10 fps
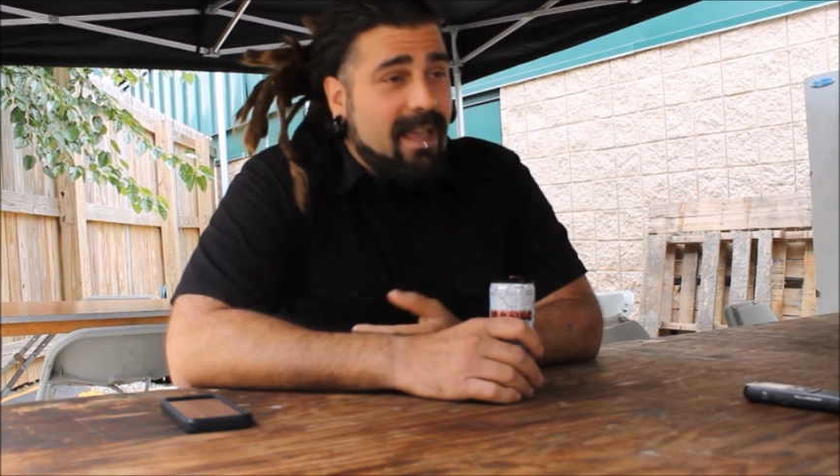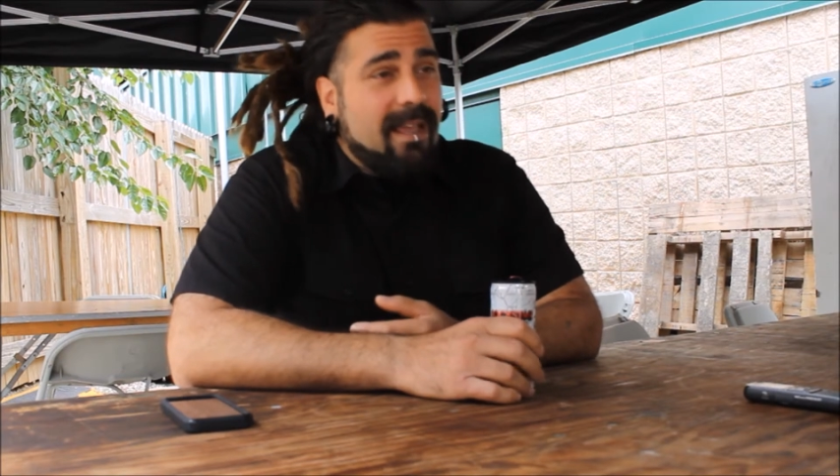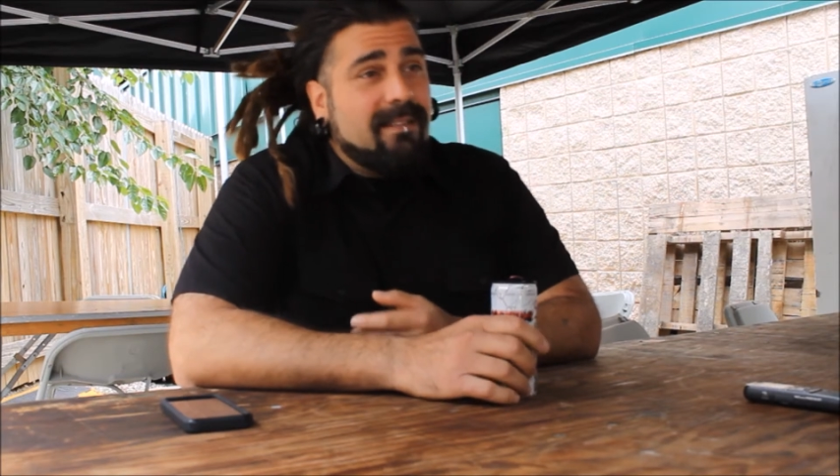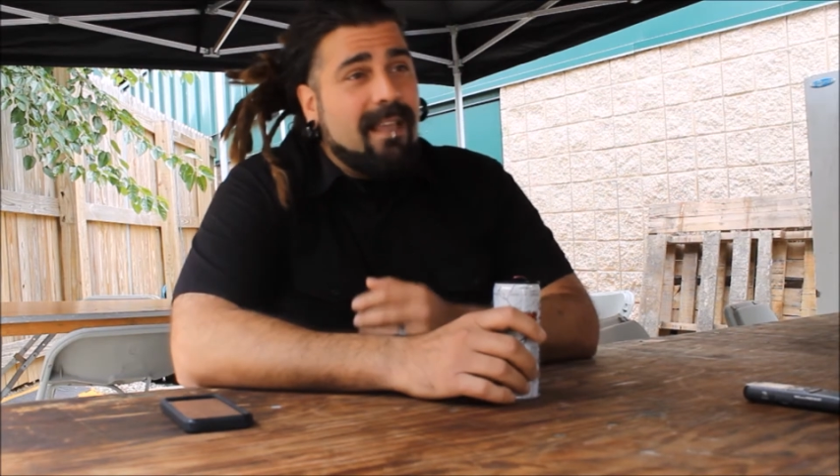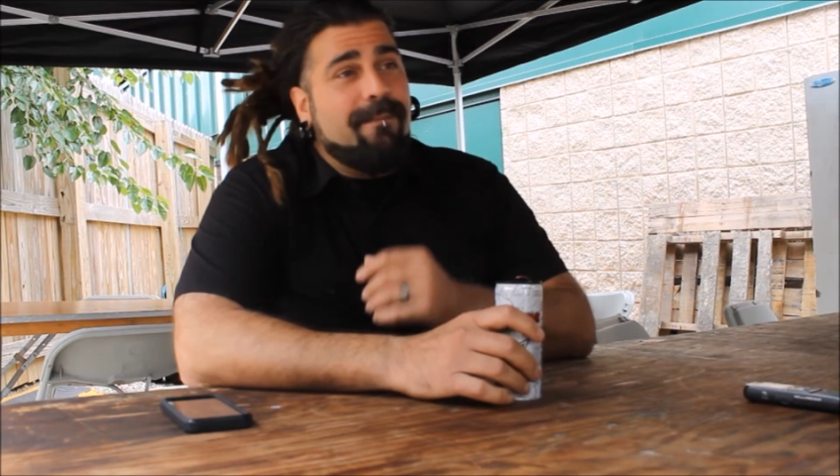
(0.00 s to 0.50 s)
Yeah,
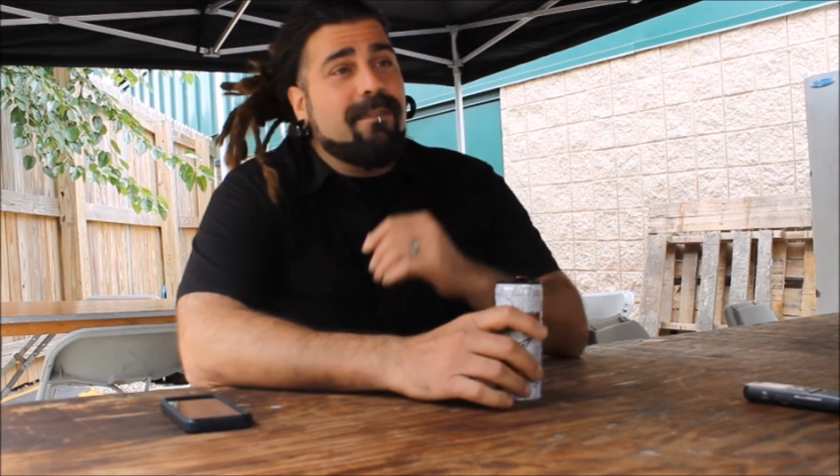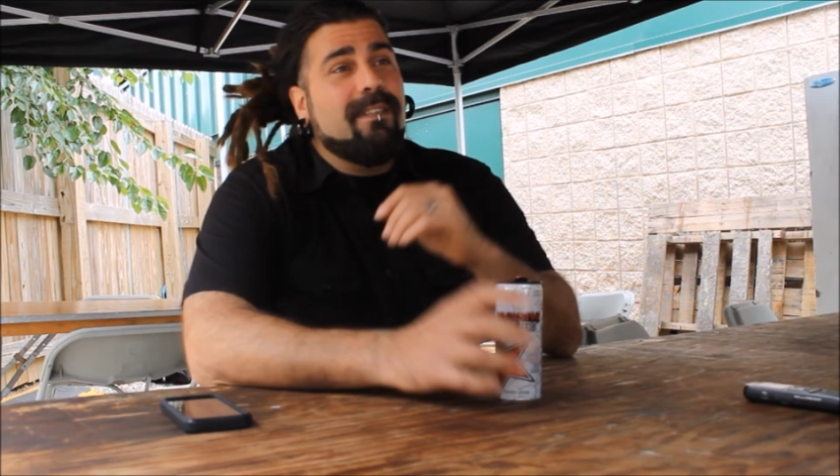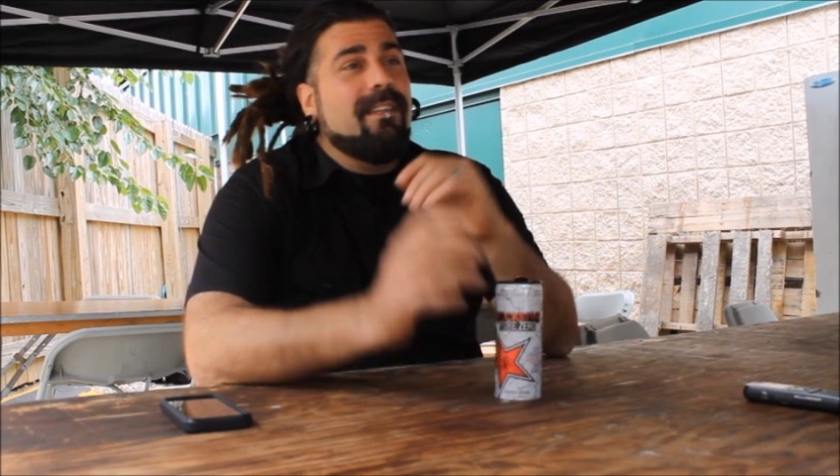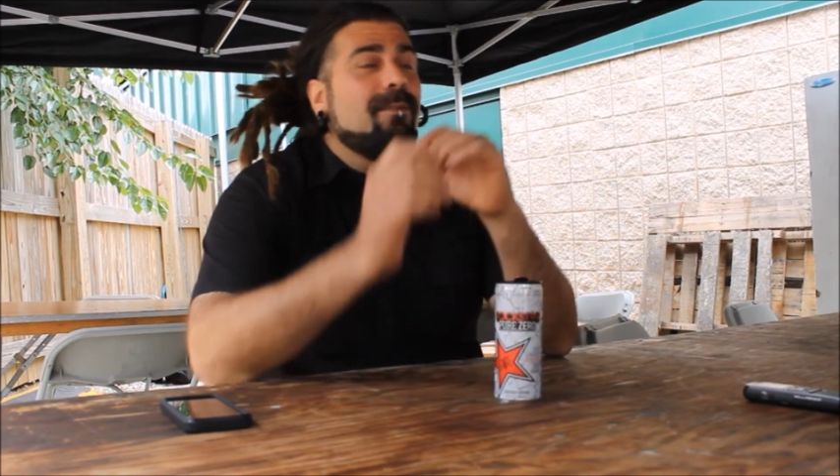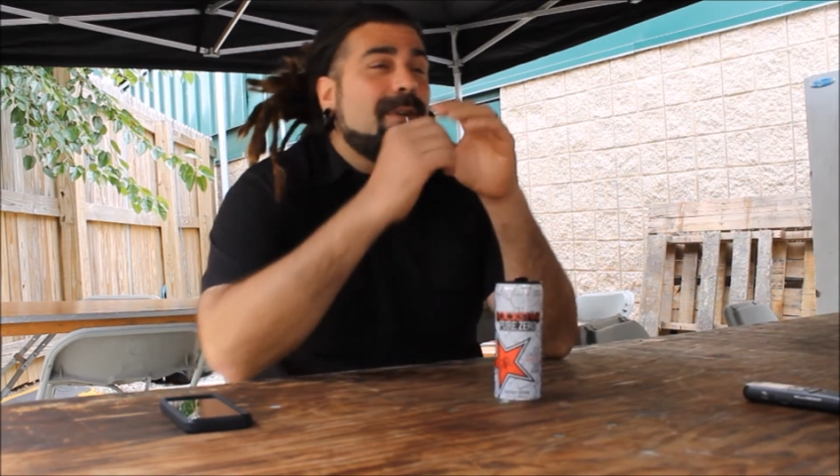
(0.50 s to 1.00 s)
and
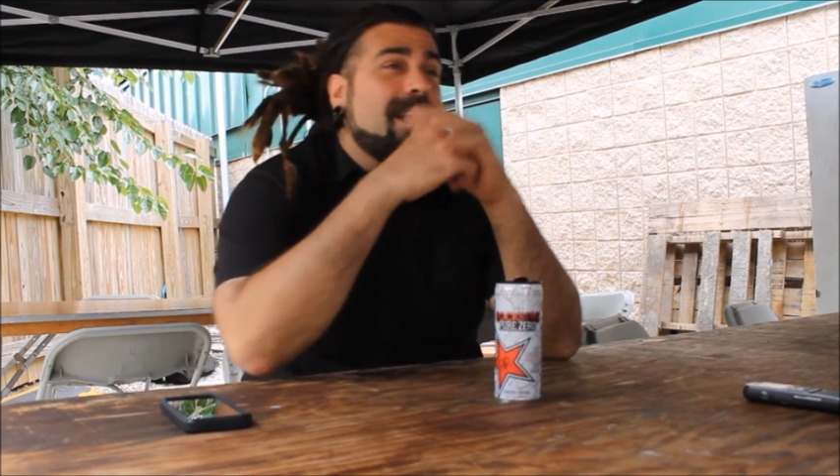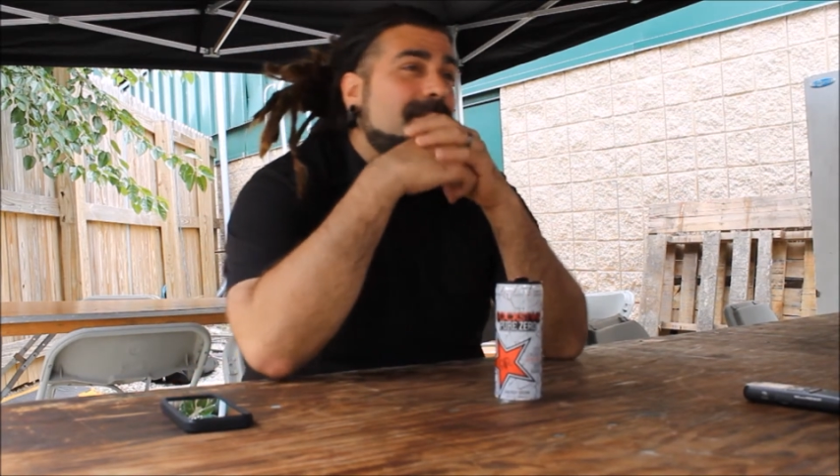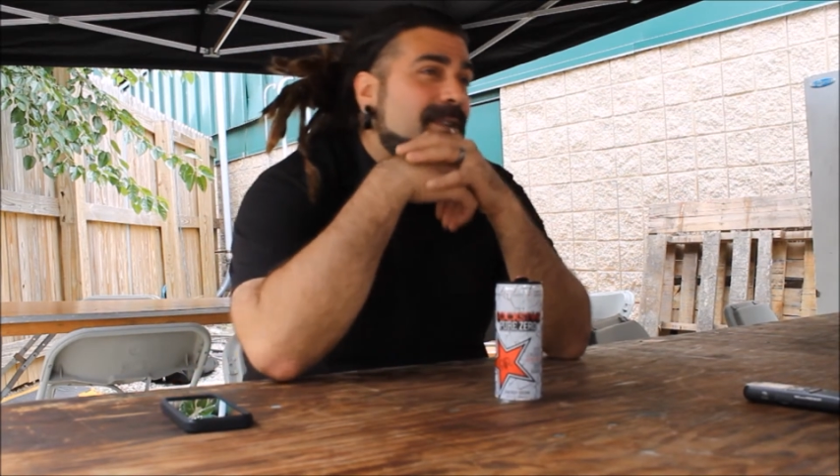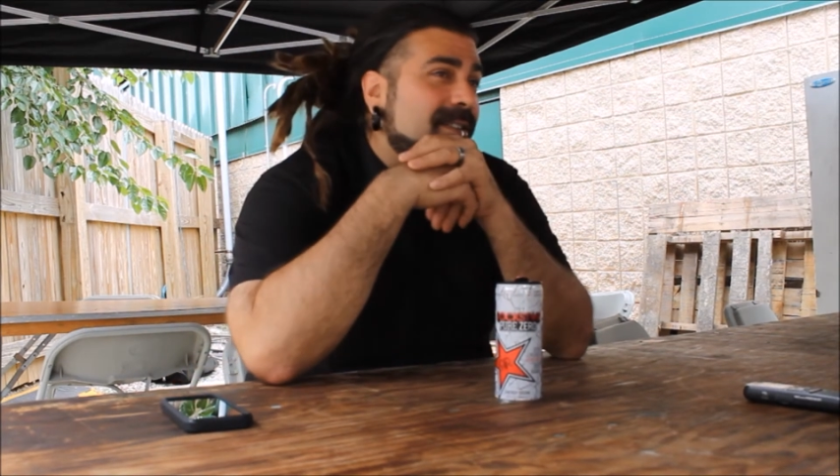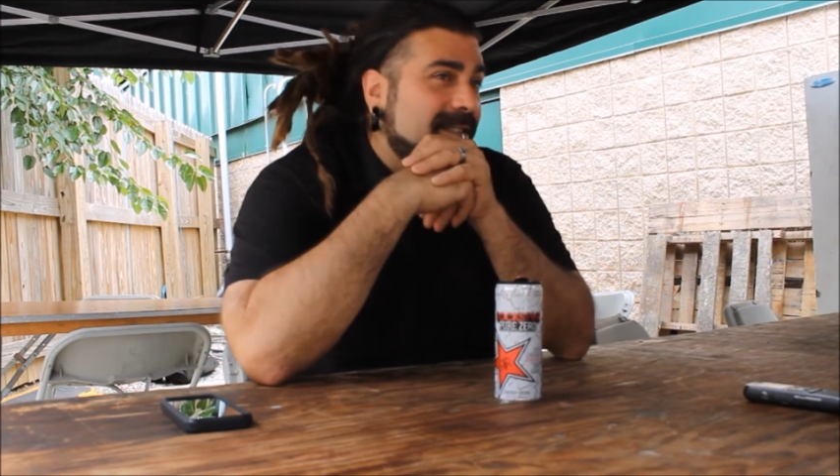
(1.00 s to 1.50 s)
definitely
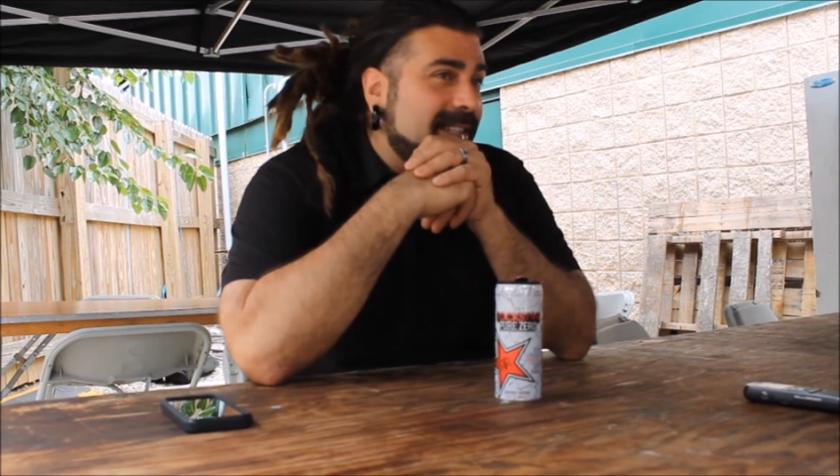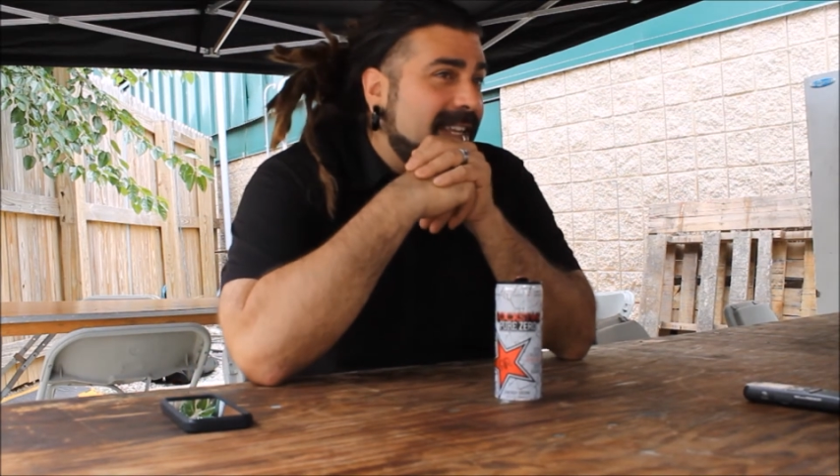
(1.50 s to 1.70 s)
whatever